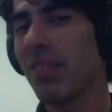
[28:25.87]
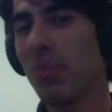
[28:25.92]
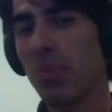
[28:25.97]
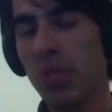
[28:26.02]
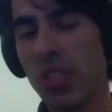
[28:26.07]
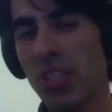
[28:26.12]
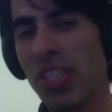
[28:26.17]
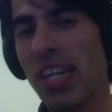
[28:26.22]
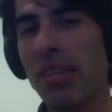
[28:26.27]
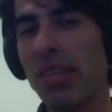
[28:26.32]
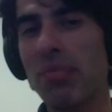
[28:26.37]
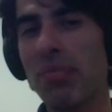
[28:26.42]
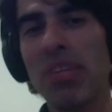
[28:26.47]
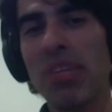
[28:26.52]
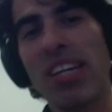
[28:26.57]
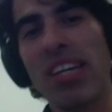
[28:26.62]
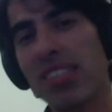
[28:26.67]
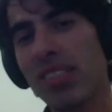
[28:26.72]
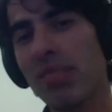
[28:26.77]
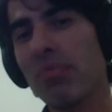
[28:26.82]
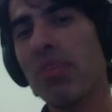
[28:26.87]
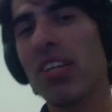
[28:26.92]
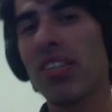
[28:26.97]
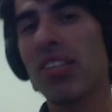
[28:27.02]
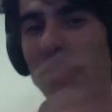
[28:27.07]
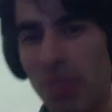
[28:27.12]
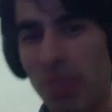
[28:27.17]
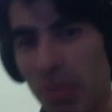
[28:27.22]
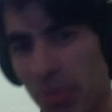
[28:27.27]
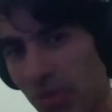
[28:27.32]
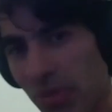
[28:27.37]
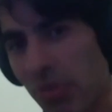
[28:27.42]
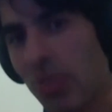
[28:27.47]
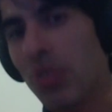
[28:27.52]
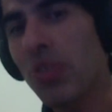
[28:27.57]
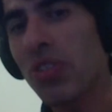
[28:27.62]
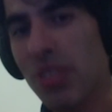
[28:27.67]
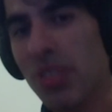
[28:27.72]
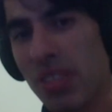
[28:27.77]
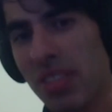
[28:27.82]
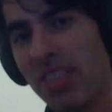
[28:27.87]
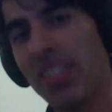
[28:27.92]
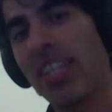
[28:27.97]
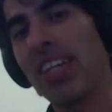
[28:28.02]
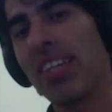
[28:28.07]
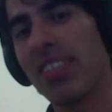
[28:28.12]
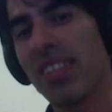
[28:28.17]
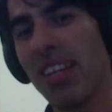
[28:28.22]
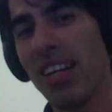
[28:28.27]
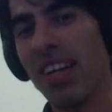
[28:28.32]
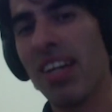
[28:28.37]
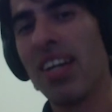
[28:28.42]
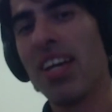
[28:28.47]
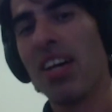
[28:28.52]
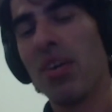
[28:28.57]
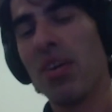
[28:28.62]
which can be estimated from diffusion data,